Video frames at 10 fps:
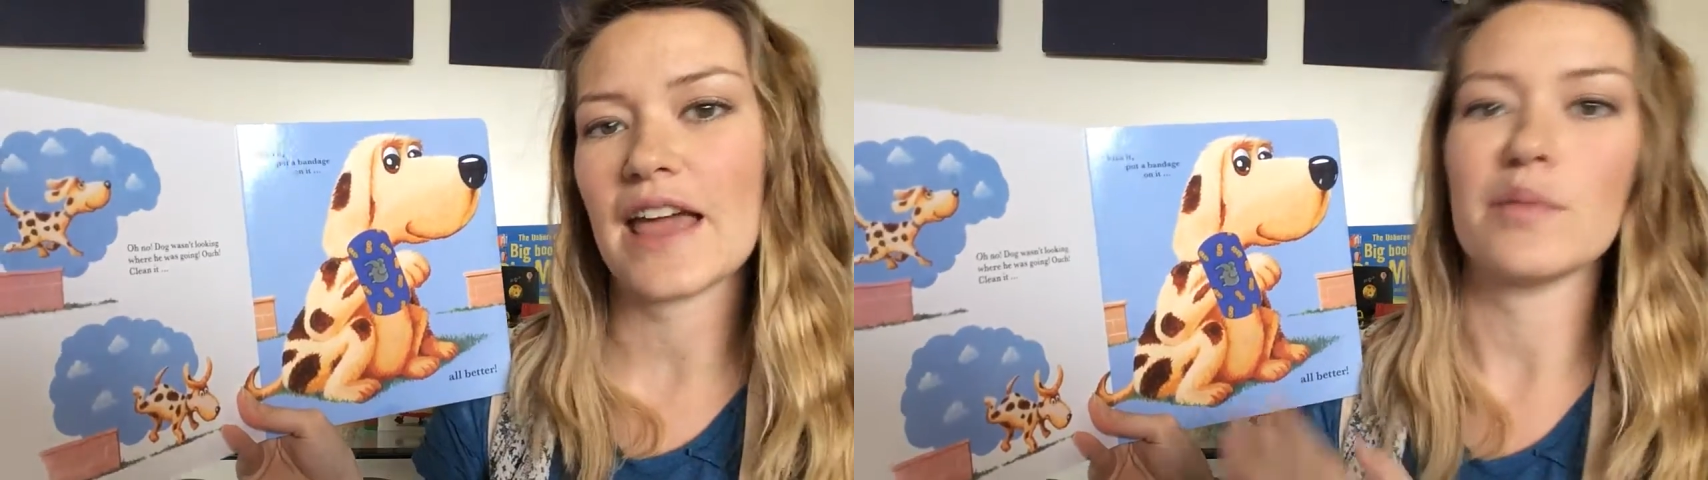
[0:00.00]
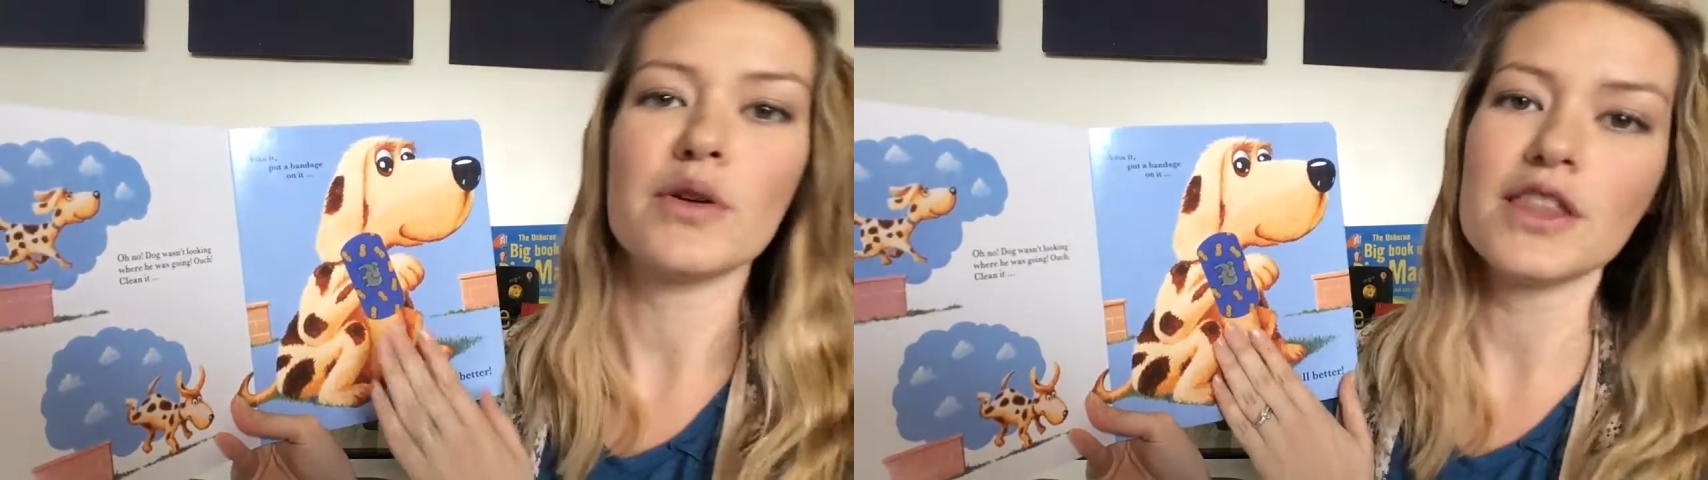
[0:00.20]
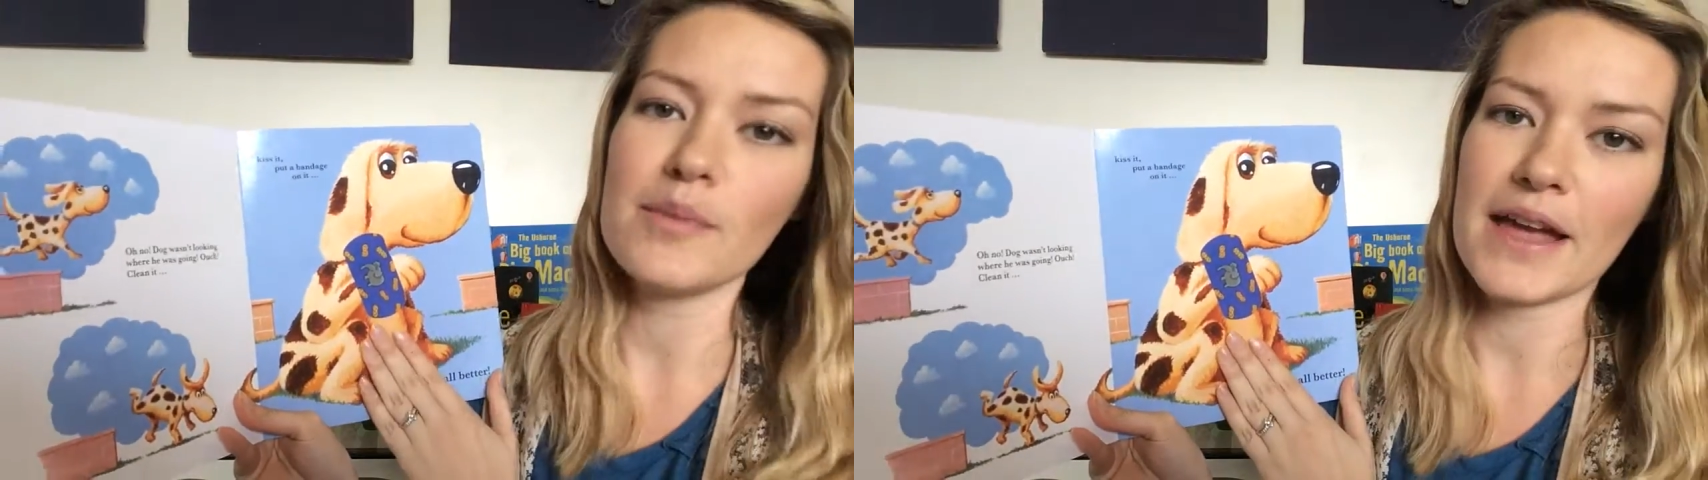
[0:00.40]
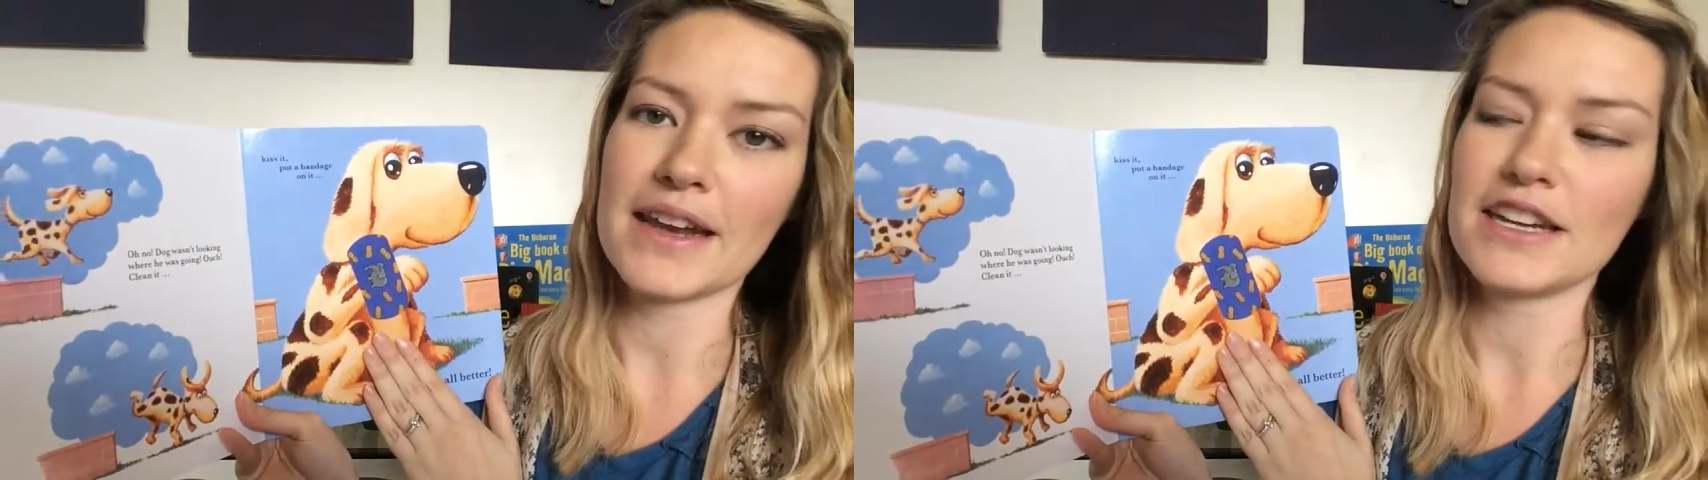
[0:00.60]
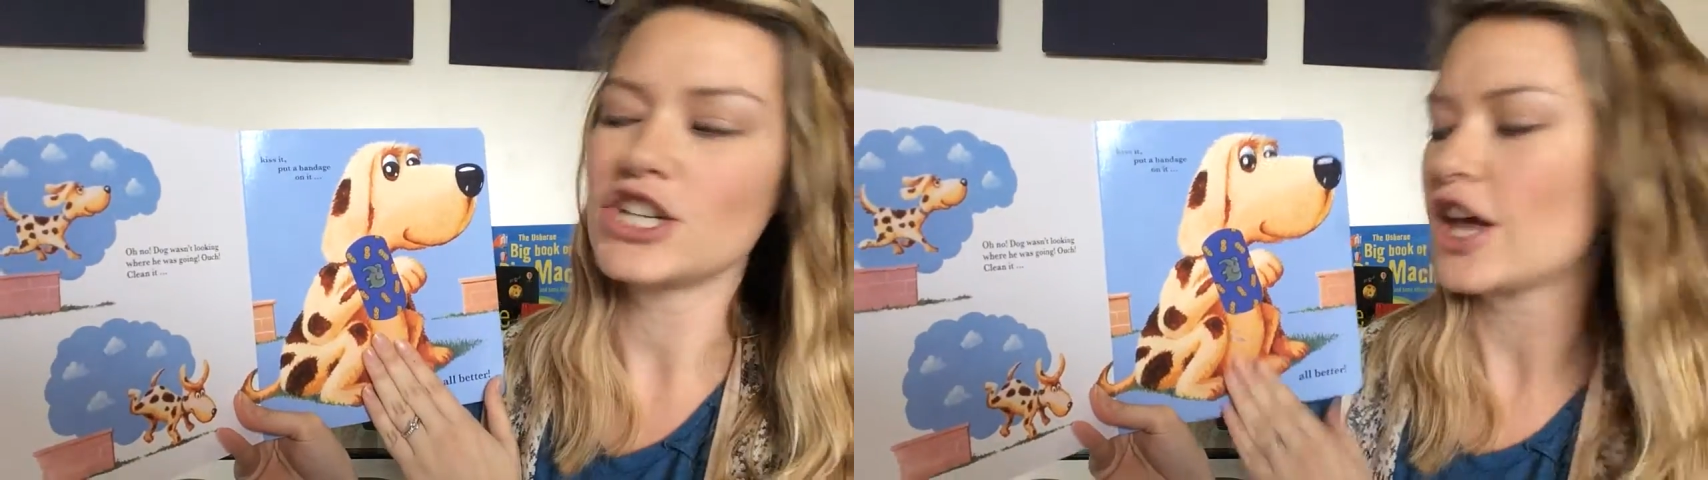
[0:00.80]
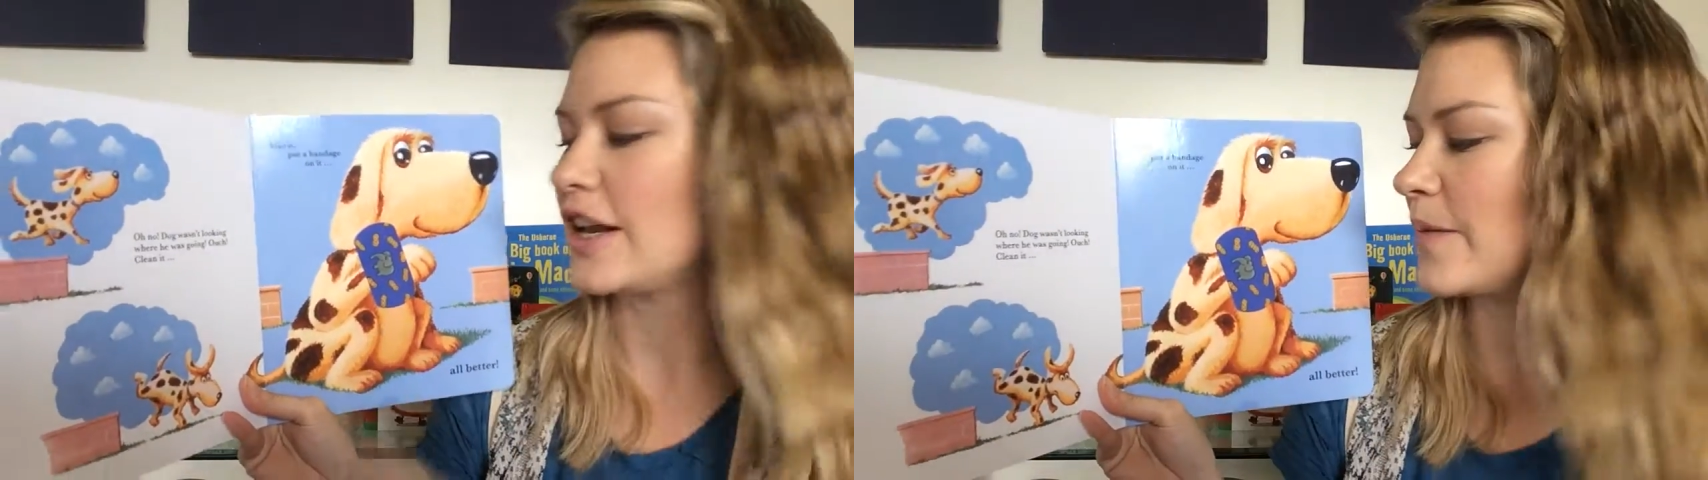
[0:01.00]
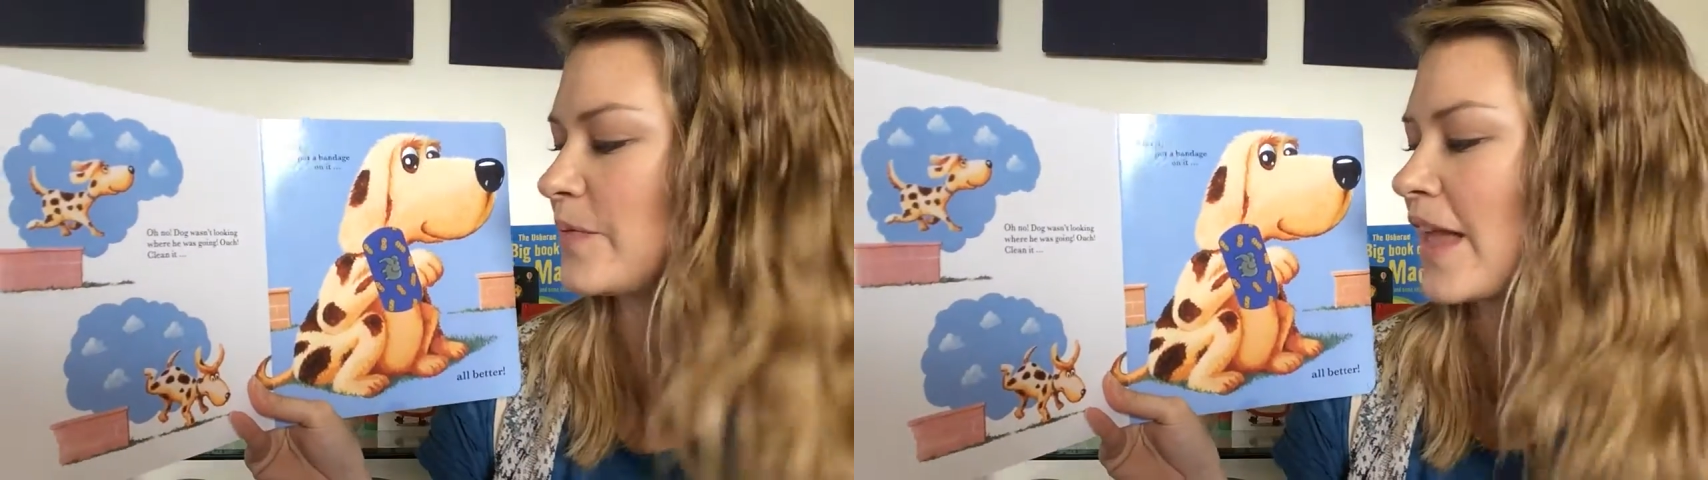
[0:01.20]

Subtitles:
and put the bandage on it.